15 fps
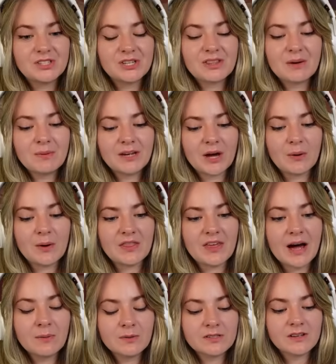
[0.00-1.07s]
So there we go.
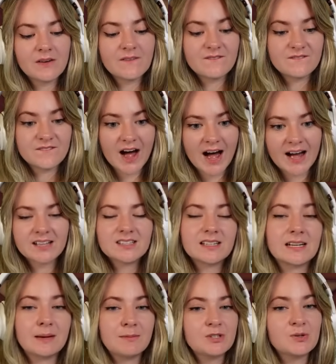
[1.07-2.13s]
That was Fact.
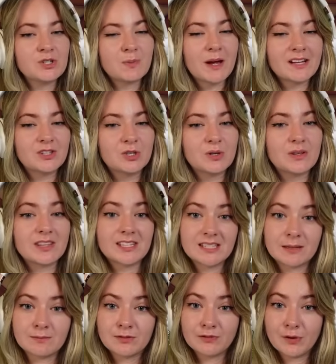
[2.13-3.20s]
Let me switch back to The
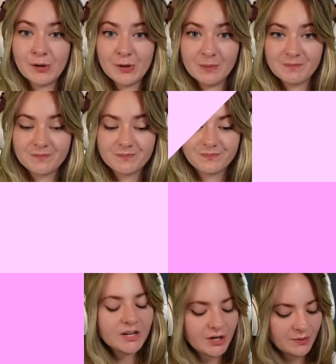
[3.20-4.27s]
Sims 4, and
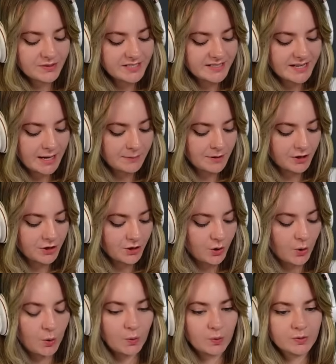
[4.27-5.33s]
we are going to name the
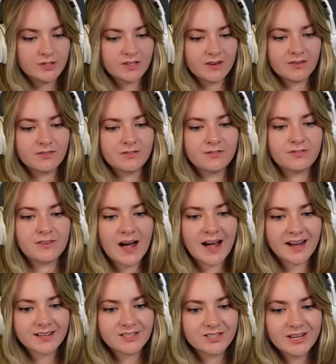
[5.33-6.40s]
horse
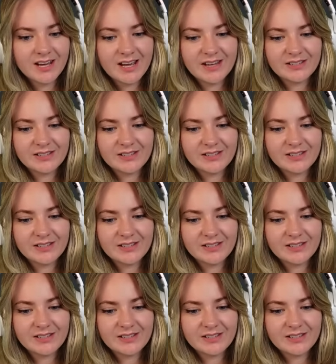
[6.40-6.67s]
Fact.